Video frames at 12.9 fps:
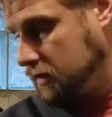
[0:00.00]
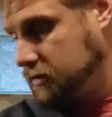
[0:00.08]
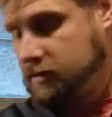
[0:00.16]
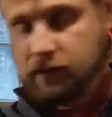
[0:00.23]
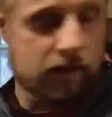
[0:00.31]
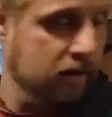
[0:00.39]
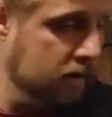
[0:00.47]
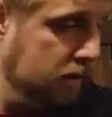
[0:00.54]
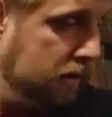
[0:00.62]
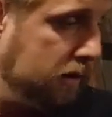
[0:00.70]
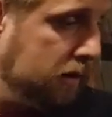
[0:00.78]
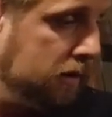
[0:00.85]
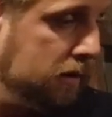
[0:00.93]
You'll see.
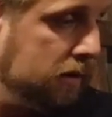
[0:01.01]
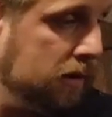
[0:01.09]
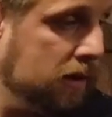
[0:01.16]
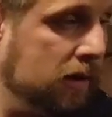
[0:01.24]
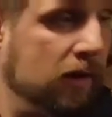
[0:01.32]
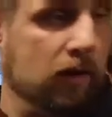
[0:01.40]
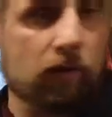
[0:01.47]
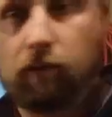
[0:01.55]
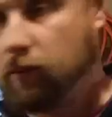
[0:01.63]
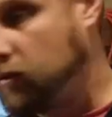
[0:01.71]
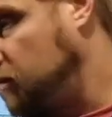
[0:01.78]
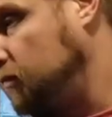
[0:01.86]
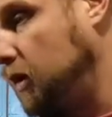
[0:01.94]

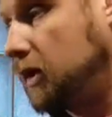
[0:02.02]
Put a